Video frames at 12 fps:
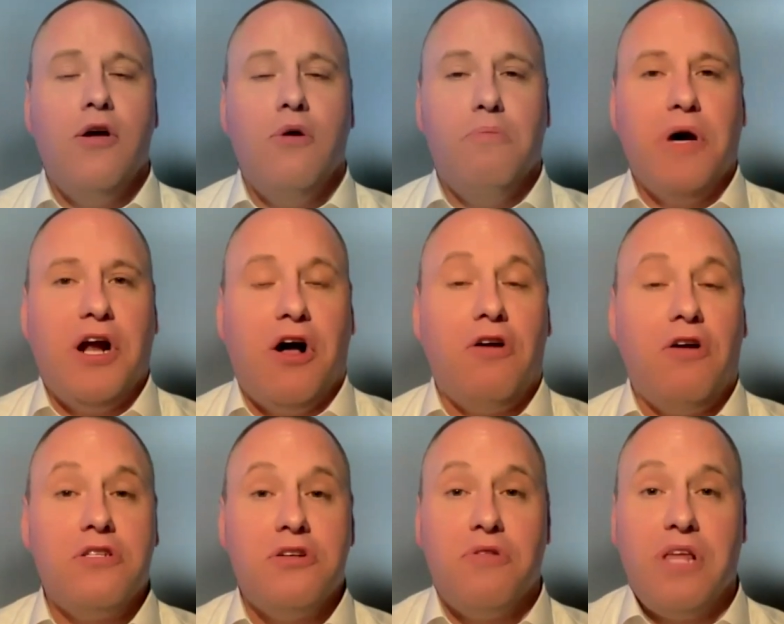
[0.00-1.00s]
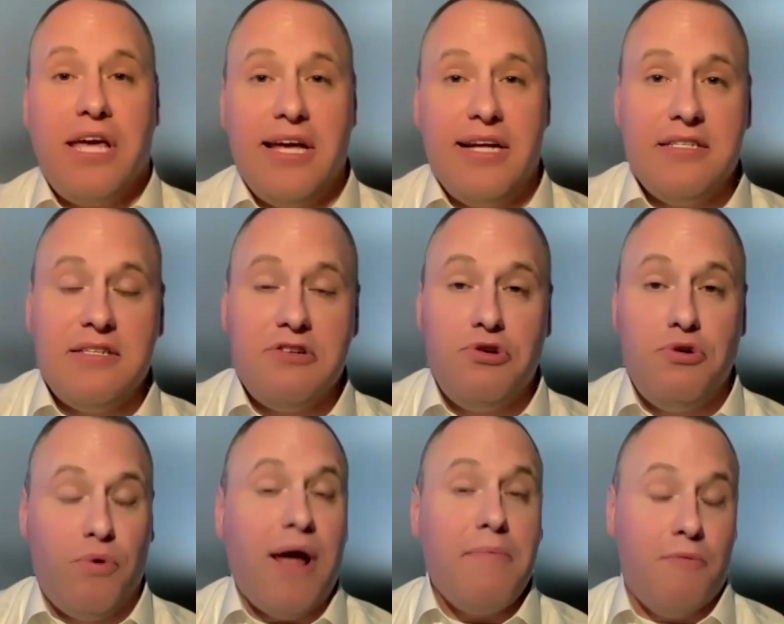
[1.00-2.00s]
but also the kids who
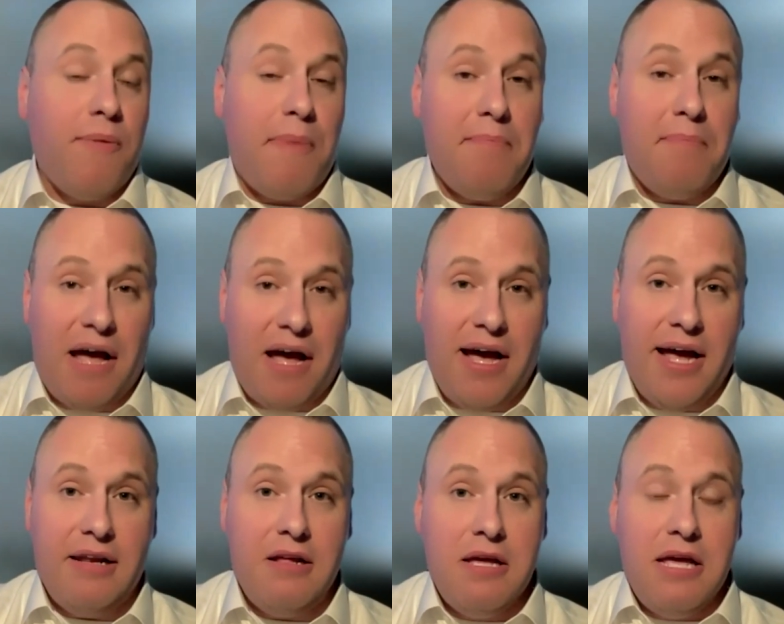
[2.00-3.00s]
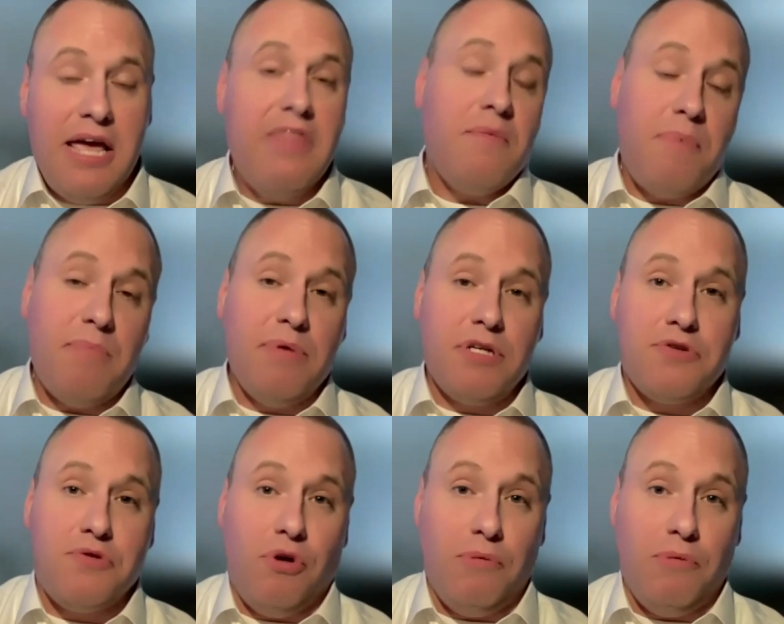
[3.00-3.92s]
remain behind in the public school.